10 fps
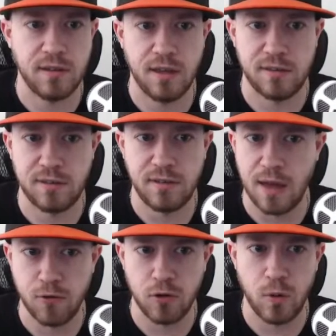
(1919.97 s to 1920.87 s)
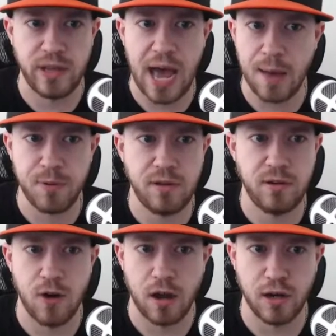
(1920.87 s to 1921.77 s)
It's never going to happen.
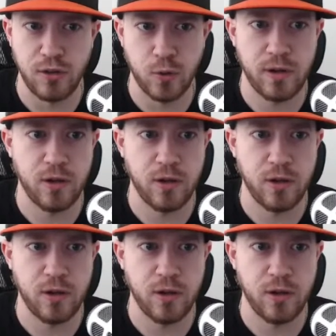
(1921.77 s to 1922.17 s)
You're not going to do it.